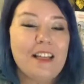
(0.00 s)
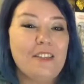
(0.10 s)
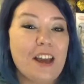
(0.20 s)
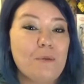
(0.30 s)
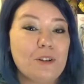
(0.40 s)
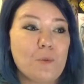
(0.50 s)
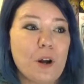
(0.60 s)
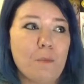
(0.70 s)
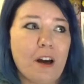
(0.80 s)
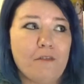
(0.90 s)
That was
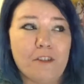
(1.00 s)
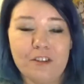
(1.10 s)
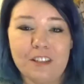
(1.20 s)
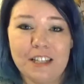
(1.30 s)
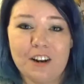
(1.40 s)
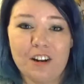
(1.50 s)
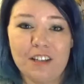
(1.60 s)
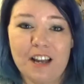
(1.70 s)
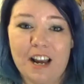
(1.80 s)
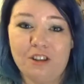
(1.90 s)
one of my first
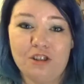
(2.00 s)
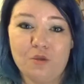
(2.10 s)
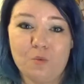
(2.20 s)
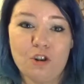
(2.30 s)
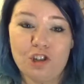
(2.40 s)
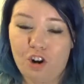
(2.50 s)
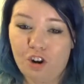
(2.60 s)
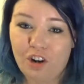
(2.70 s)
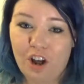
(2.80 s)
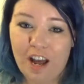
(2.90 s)
series that I used to watch
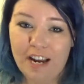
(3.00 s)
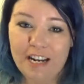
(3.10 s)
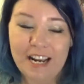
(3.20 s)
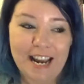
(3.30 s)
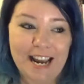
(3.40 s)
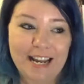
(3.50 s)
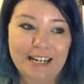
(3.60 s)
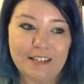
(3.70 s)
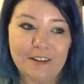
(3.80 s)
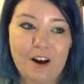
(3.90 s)
online,
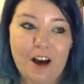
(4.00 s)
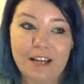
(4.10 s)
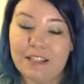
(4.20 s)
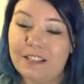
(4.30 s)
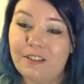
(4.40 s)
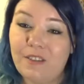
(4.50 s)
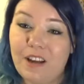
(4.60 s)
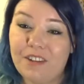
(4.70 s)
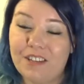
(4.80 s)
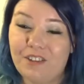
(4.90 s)
and I still
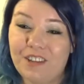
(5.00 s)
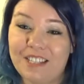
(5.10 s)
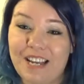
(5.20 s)
love it to this